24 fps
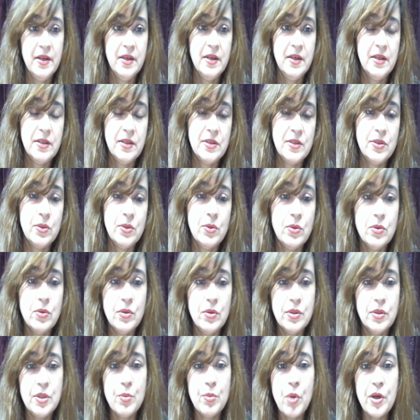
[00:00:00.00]

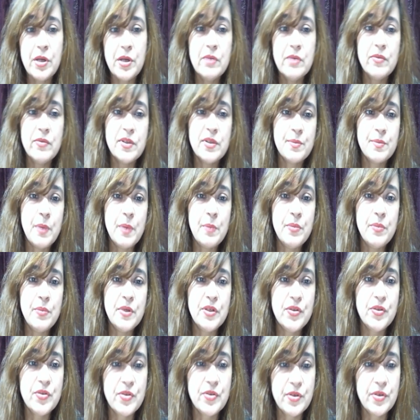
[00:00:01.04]
So the model was
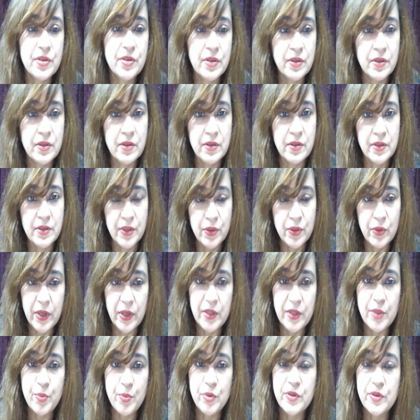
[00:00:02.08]
published,
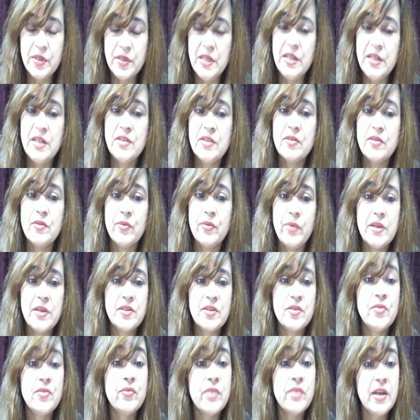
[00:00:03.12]
in the Proceedings of the
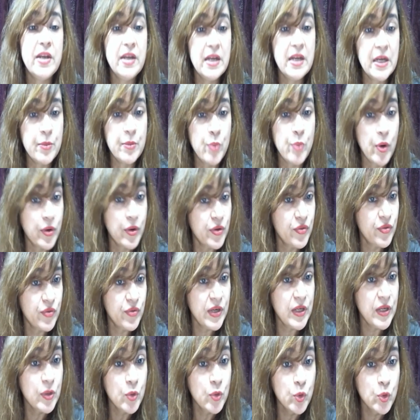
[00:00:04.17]
Western Training
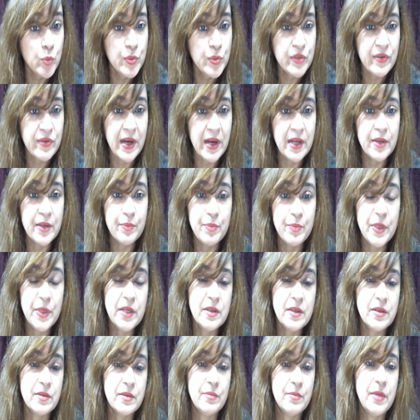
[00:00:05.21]
Laboratory in Group
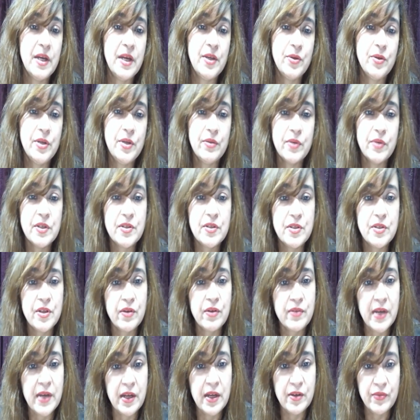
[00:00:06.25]
Development by University
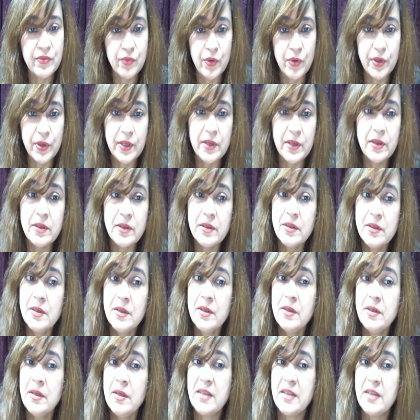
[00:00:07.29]
of California
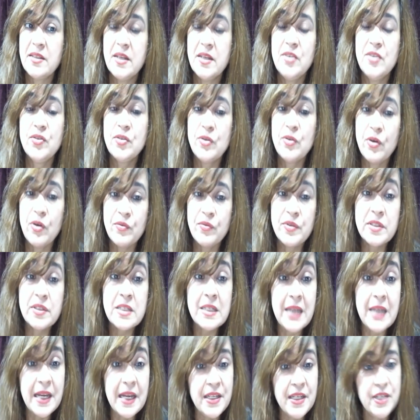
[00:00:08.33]
Extension Office
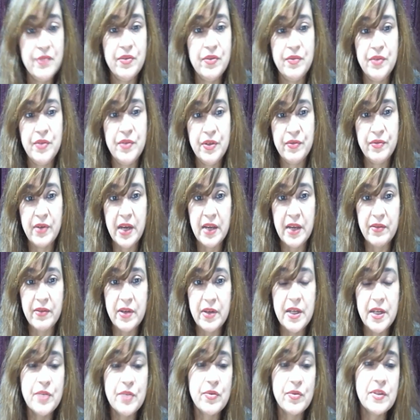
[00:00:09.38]
in 1955,
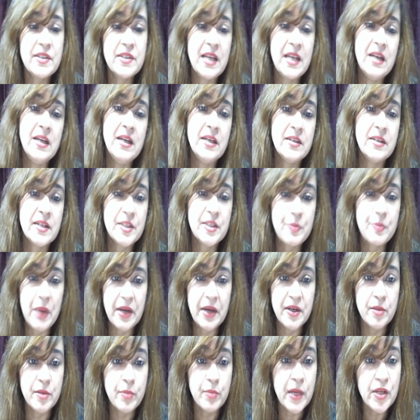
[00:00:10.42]
and it was then later
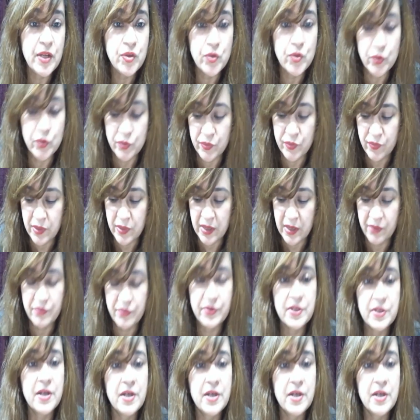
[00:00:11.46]
expanded by Joseph Luft.